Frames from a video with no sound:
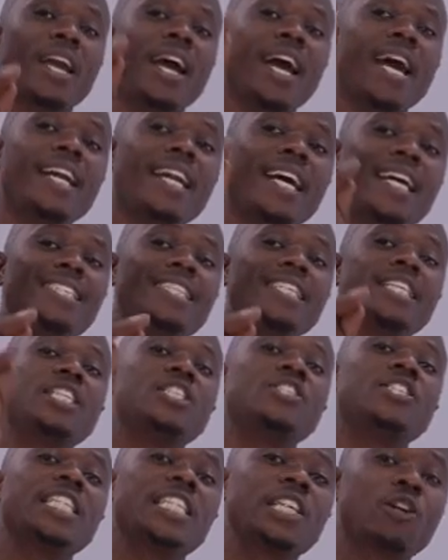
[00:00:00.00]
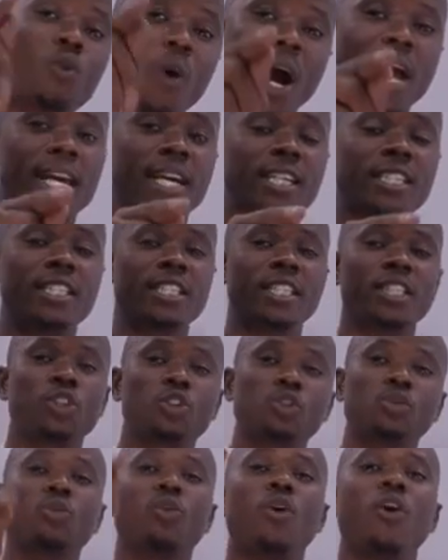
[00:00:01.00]
energy is required
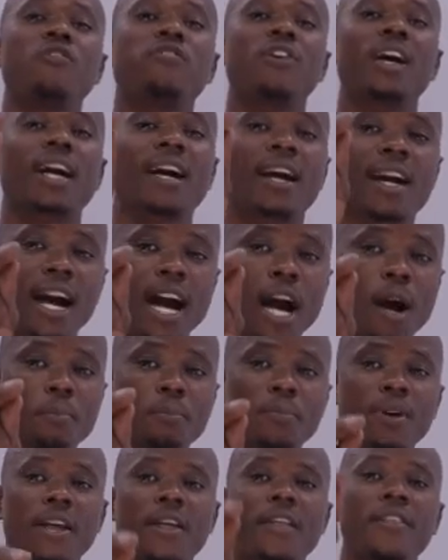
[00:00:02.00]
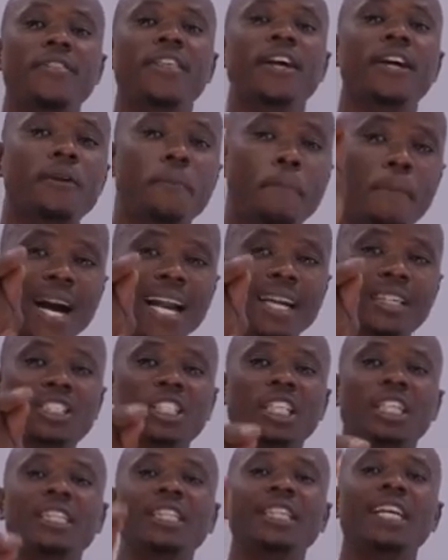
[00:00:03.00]
to overcome the
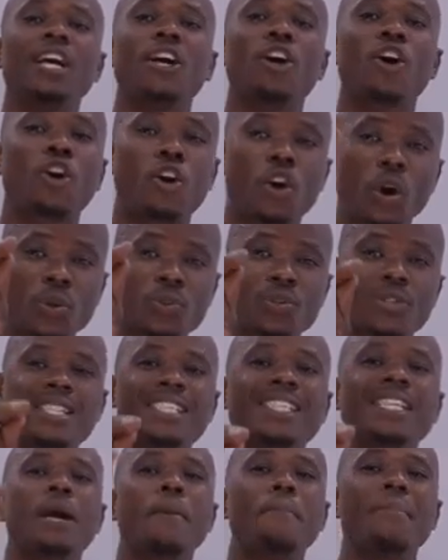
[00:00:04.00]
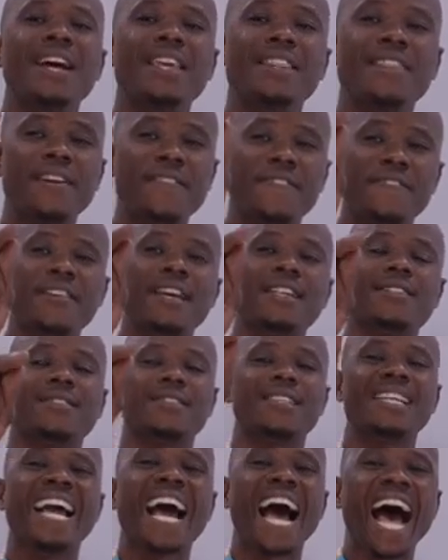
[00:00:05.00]
repulsion caused by the first
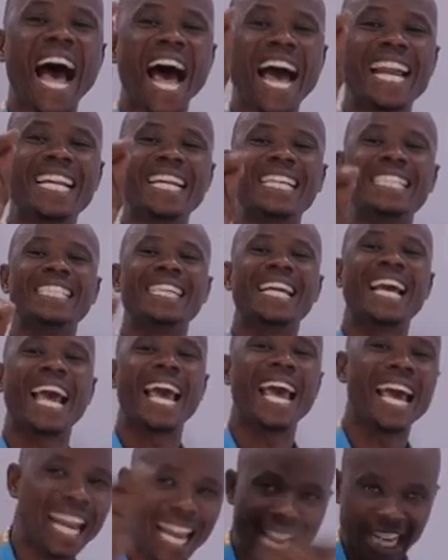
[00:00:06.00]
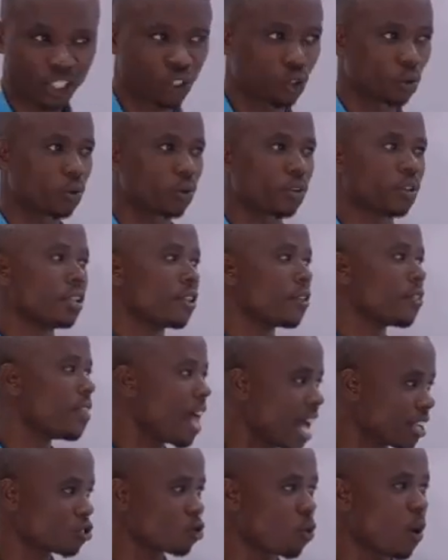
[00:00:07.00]
added electron.
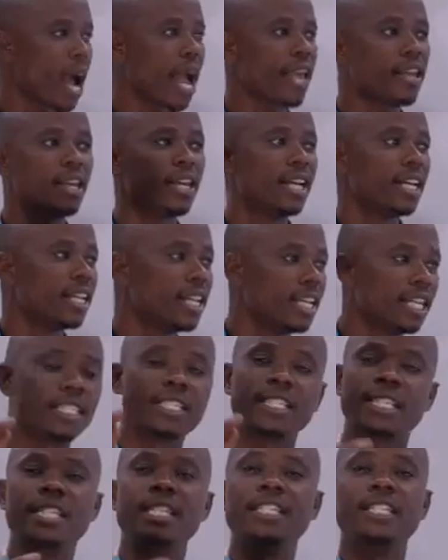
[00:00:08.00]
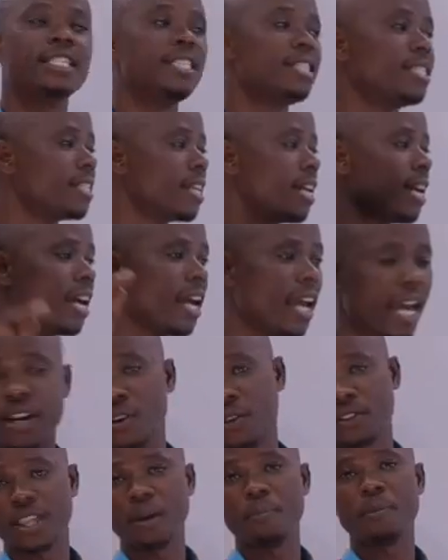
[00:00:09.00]
That's why it is
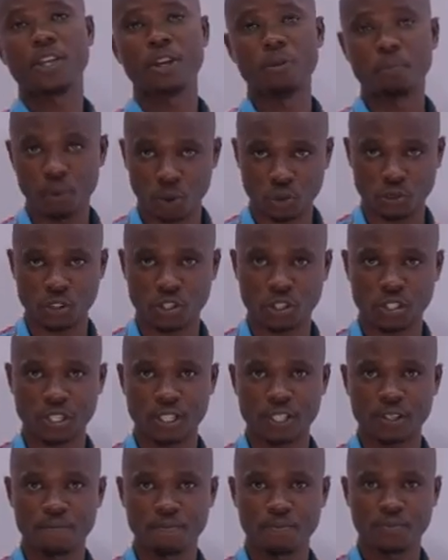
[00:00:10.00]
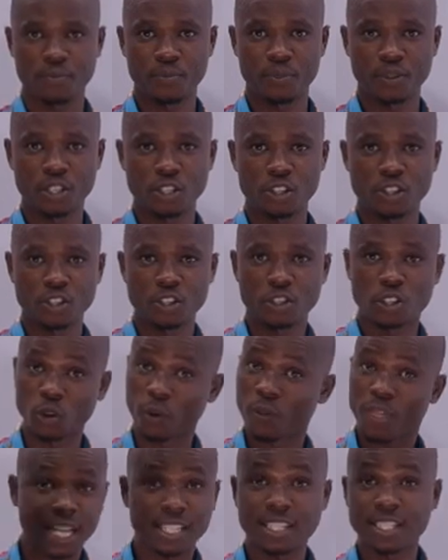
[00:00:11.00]
endothermic process.
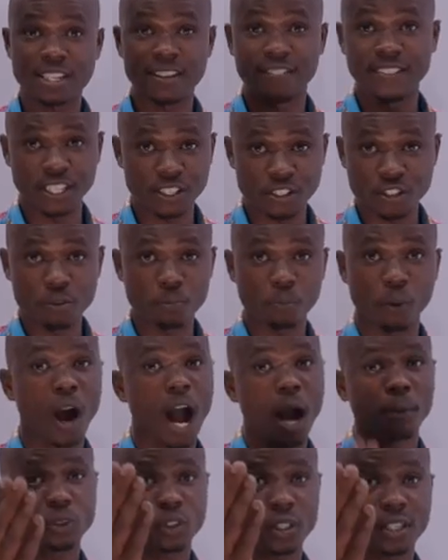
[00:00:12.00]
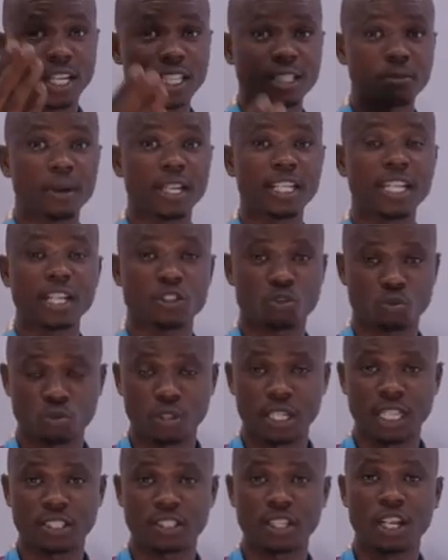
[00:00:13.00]
So that is a very simple. I'm sure that, my dear
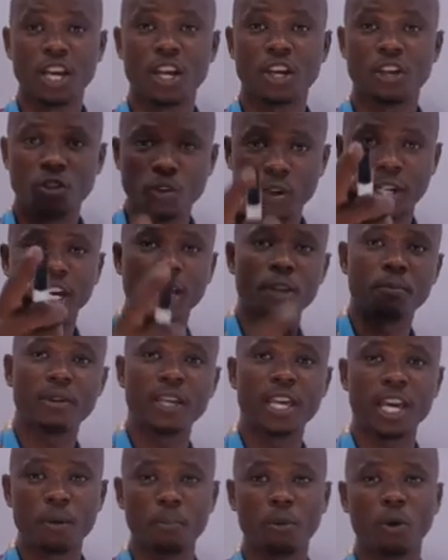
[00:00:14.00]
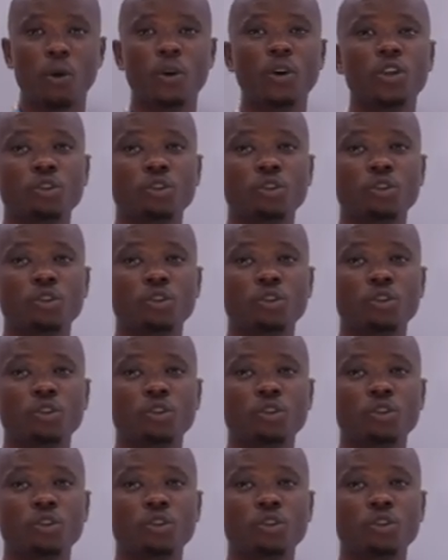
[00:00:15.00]
student, you can be able